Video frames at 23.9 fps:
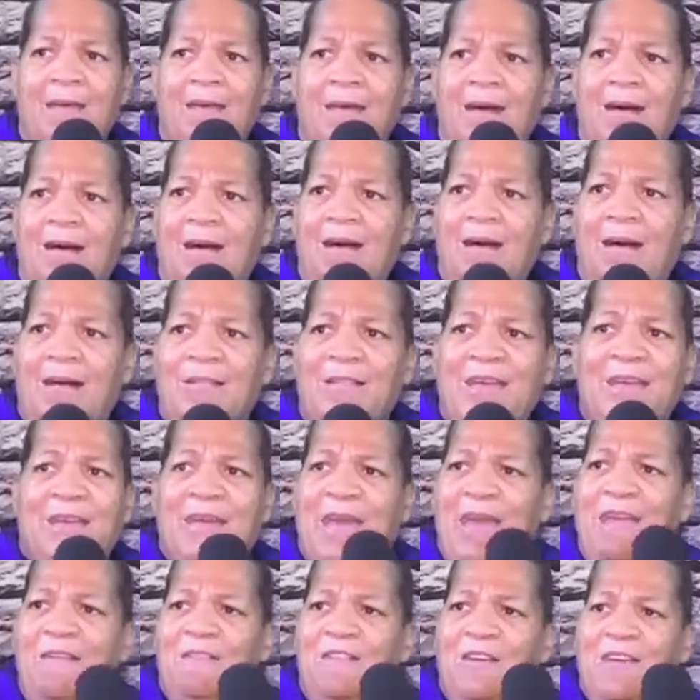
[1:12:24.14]
Uh, uh, they
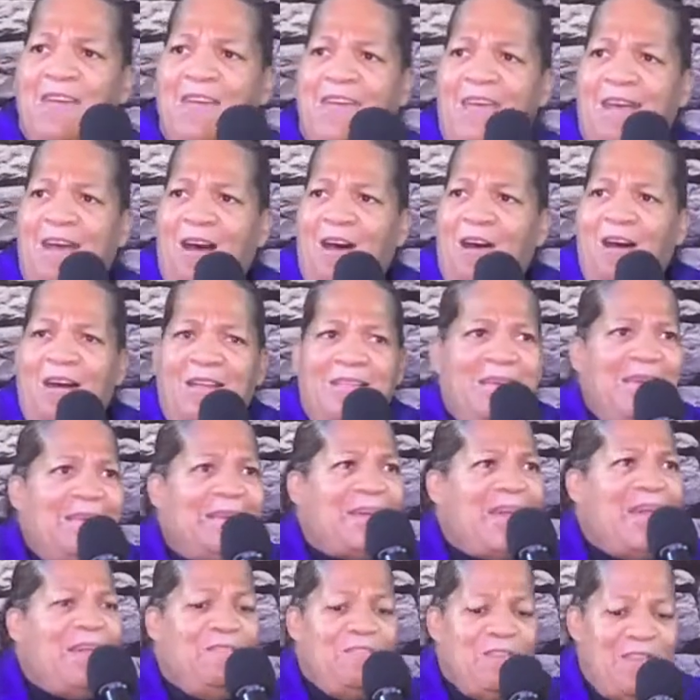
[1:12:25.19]
gave you eh, uh, they
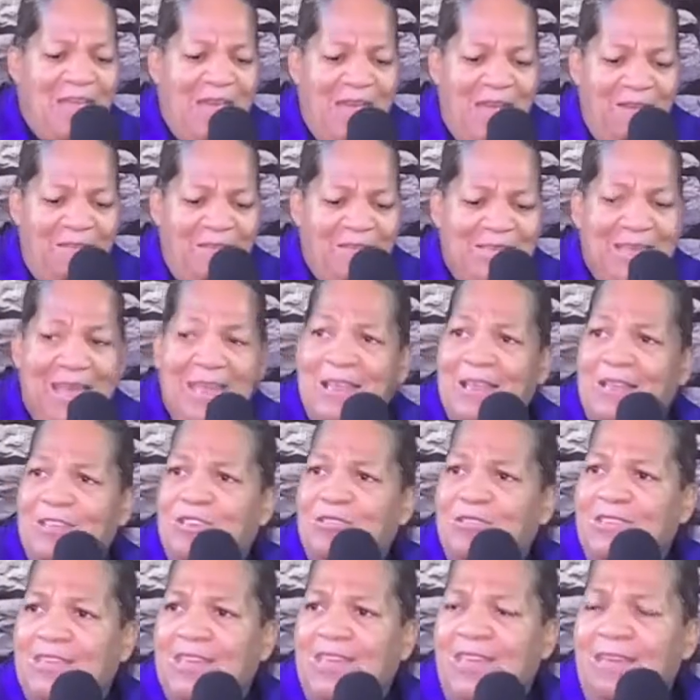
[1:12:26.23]
gave you everything that
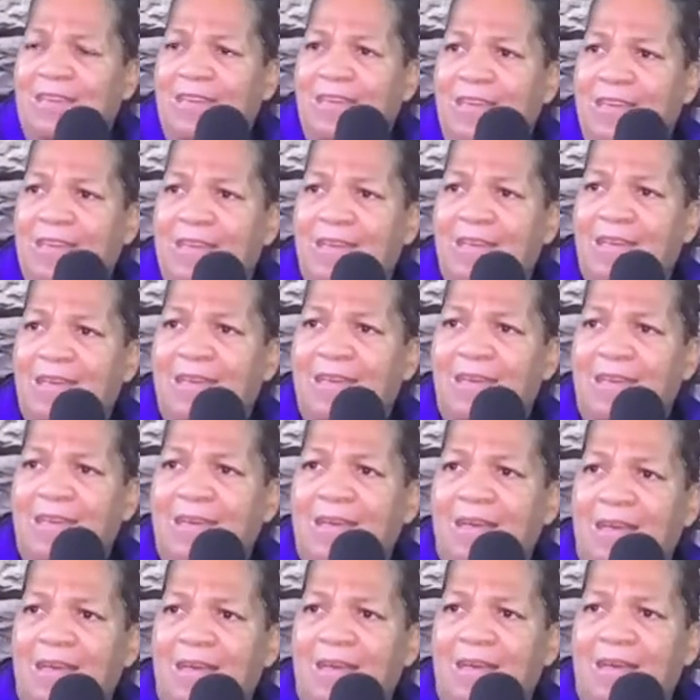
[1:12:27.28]
you need.
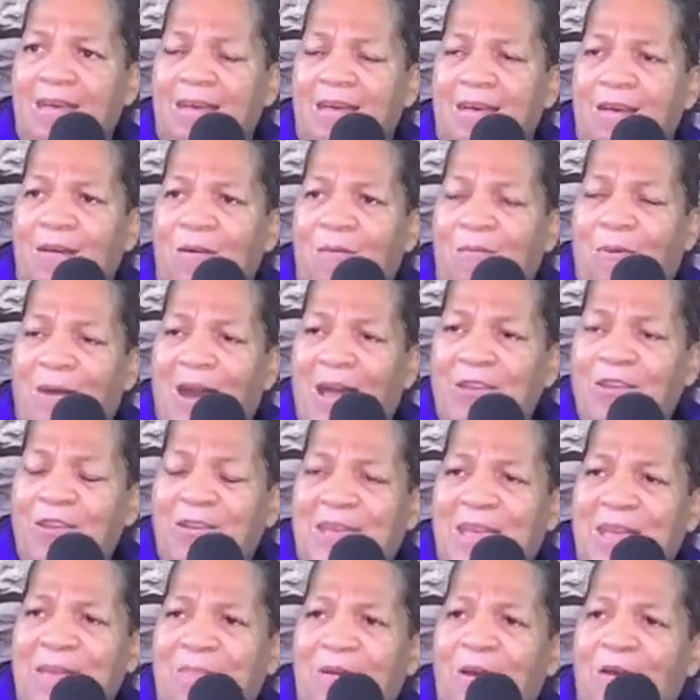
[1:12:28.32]
Why do you
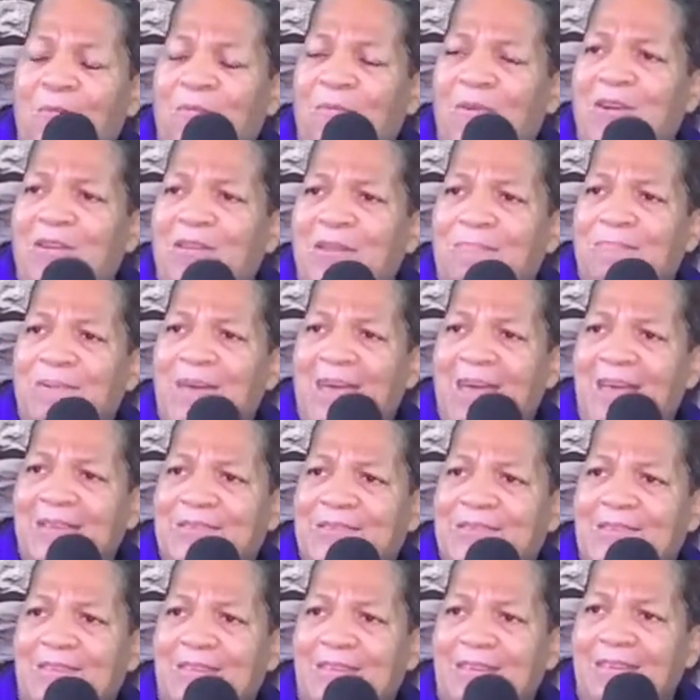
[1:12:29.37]
keep on running
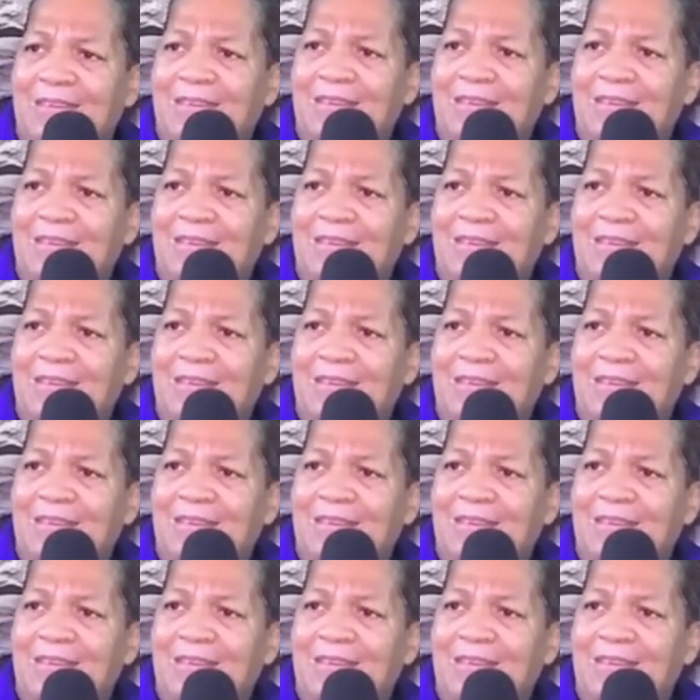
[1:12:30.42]
pastor?